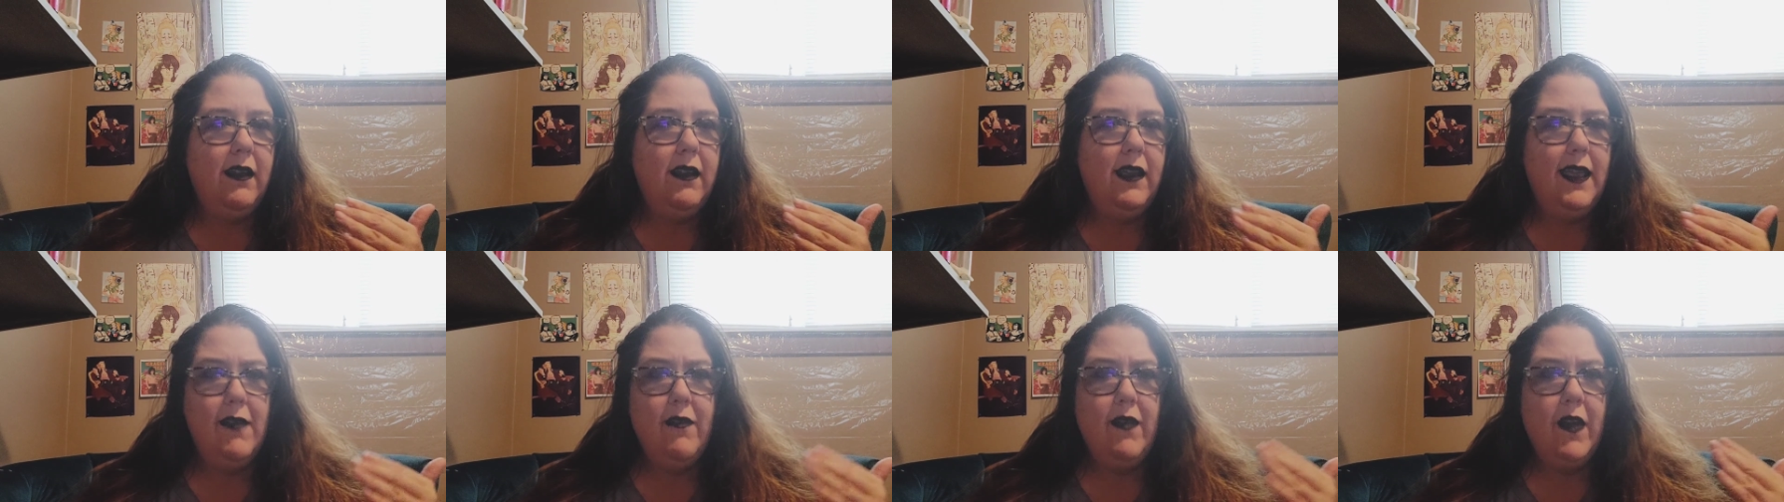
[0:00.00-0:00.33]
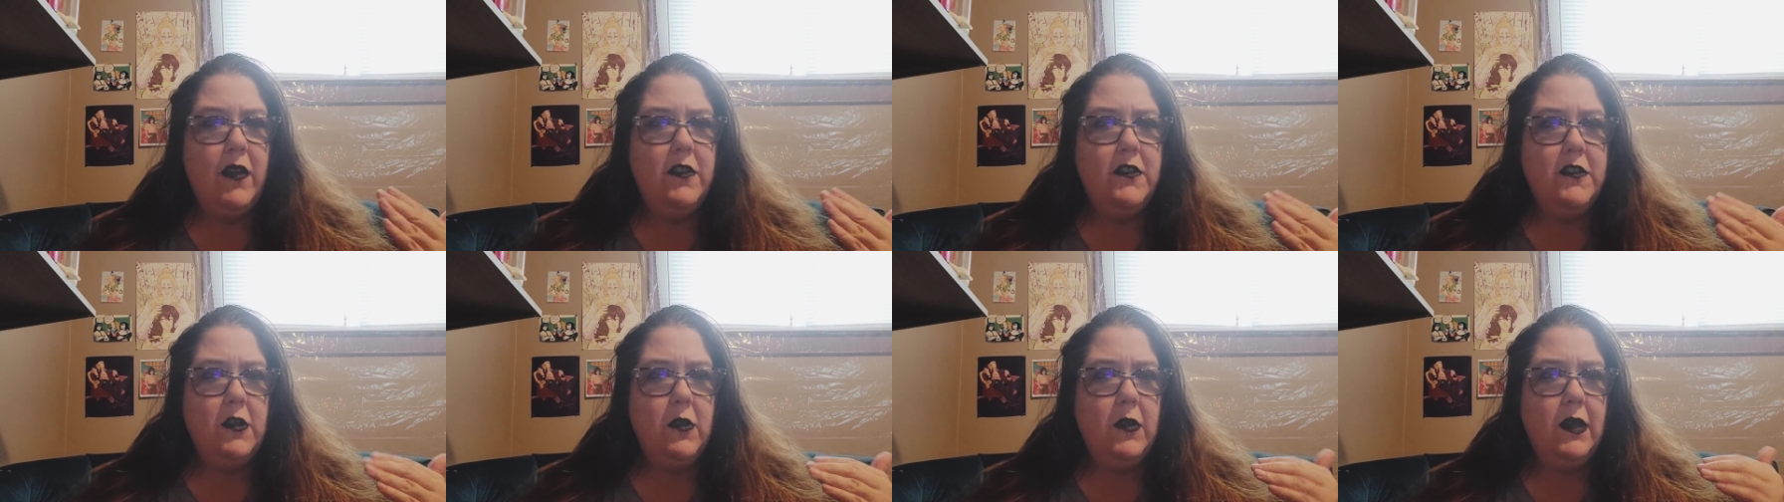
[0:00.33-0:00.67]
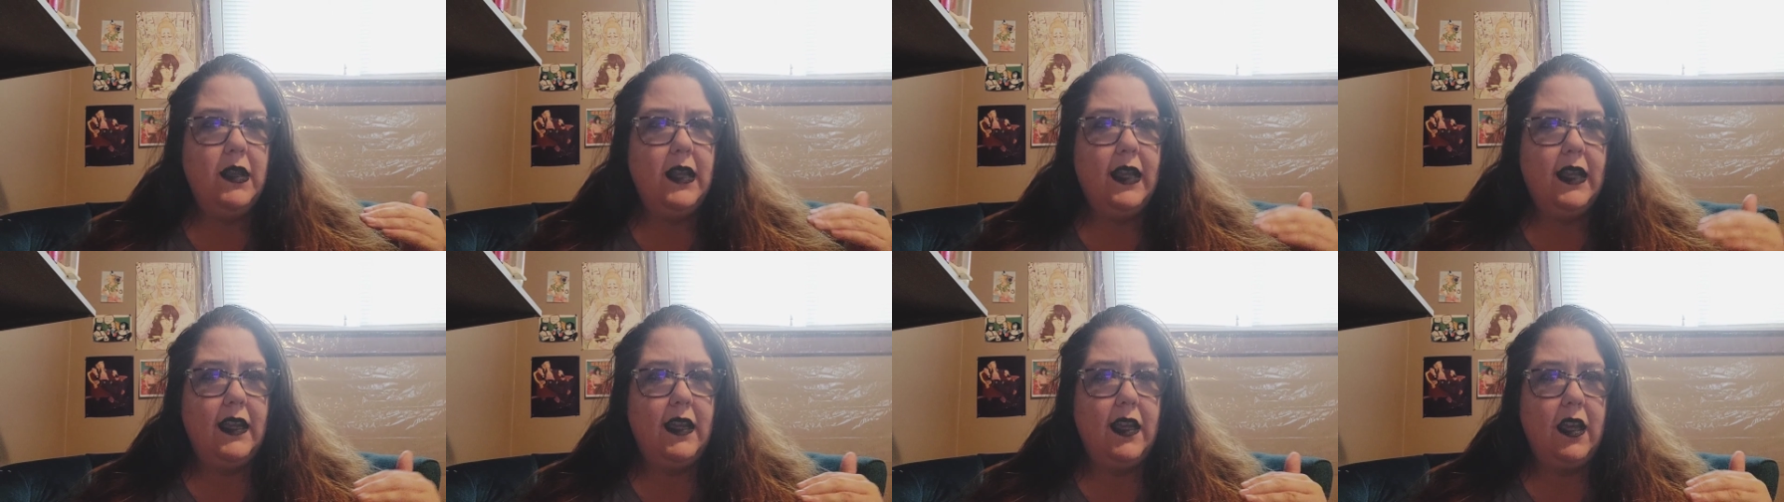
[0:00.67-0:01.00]
if I was doing
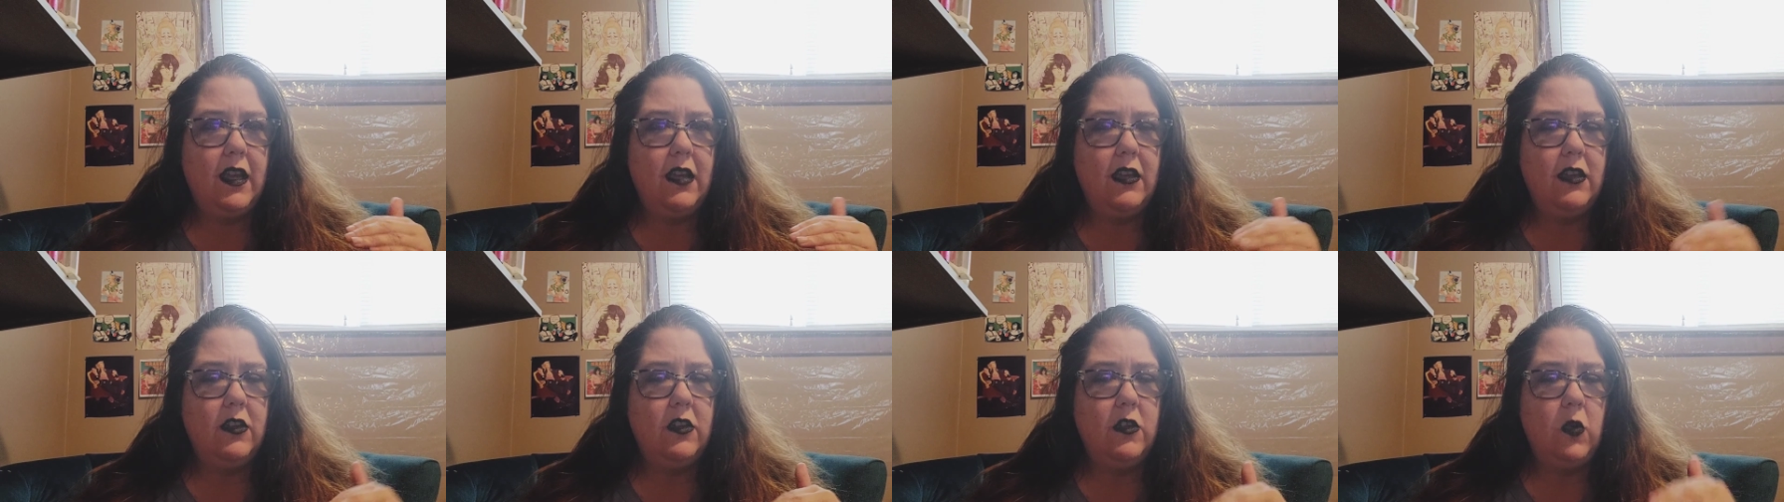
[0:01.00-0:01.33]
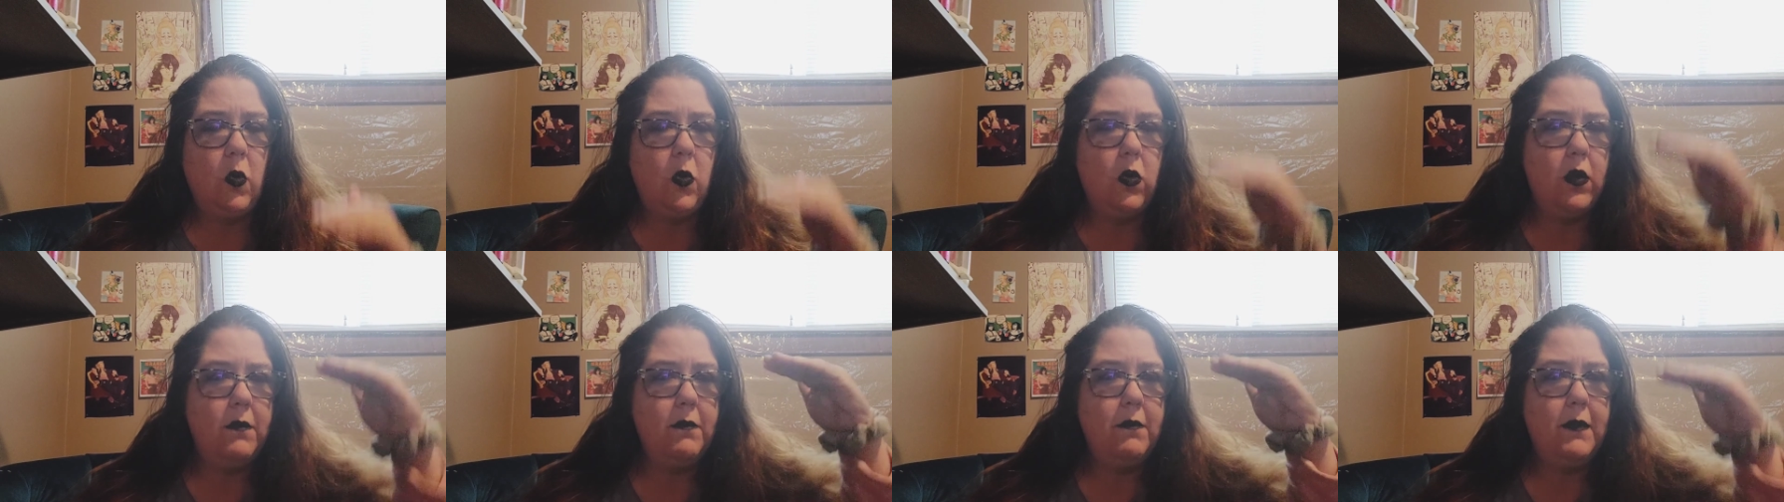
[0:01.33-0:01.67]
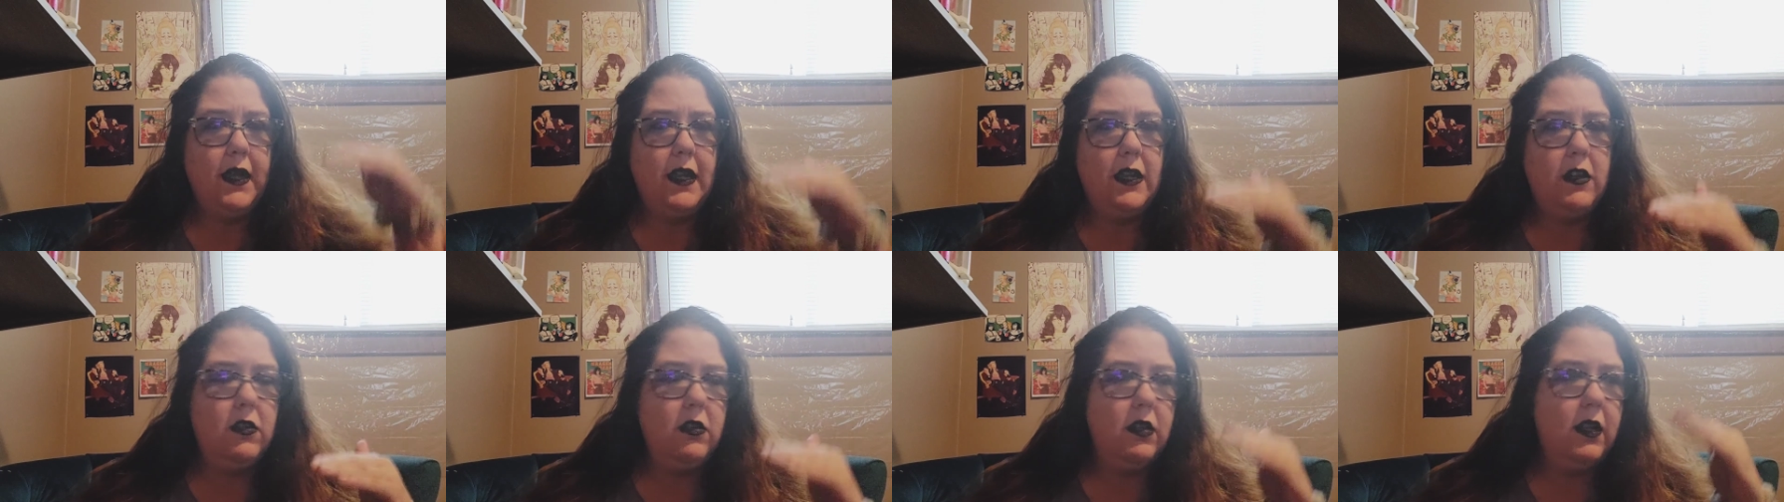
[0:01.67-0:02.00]
like a gore
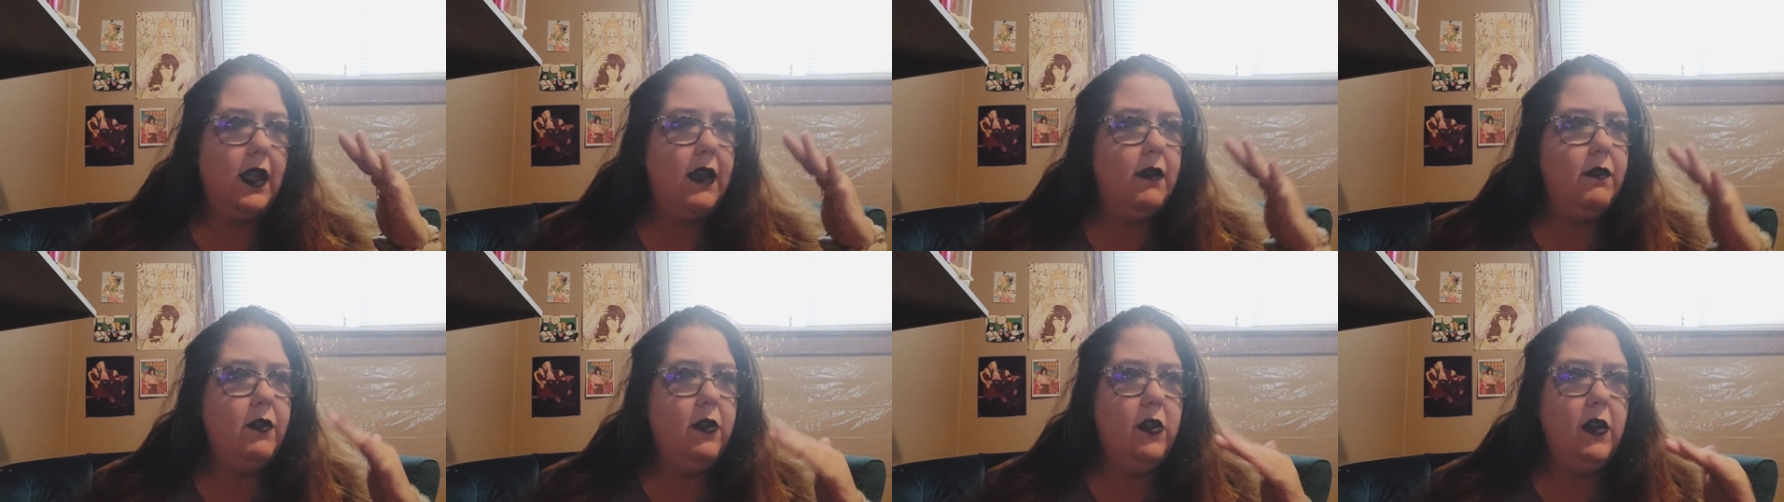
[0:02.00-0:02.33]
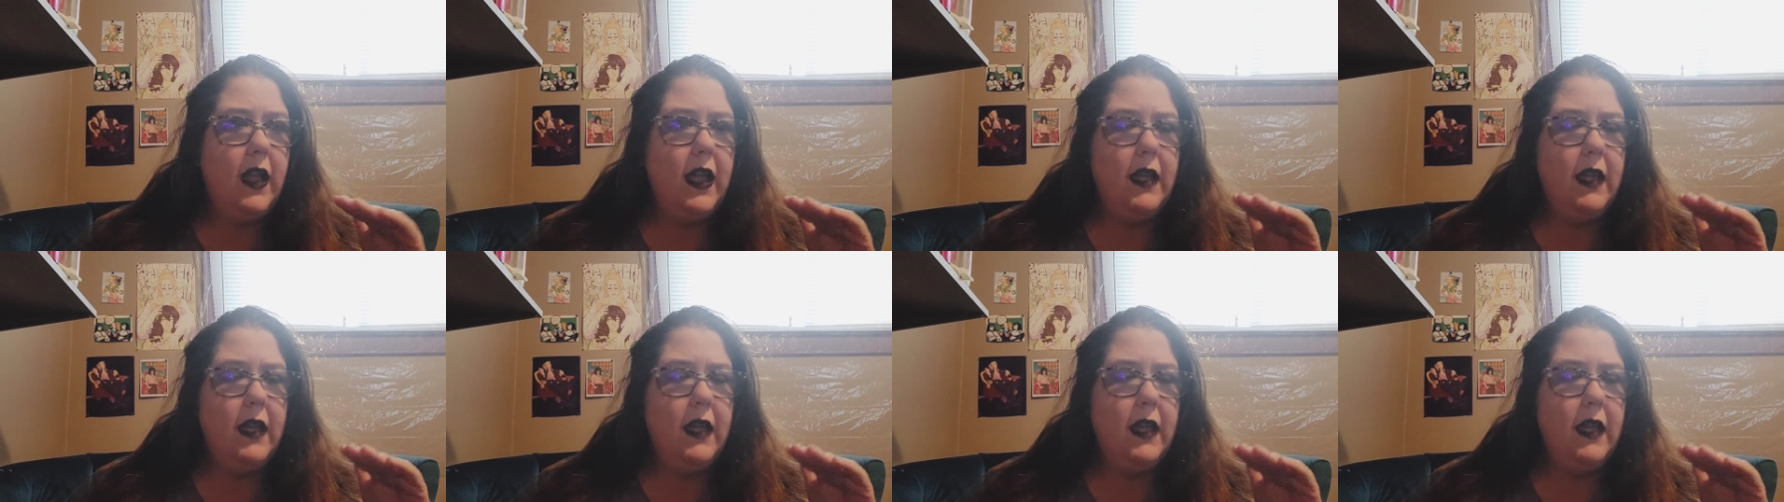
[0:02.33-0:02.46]
meter level,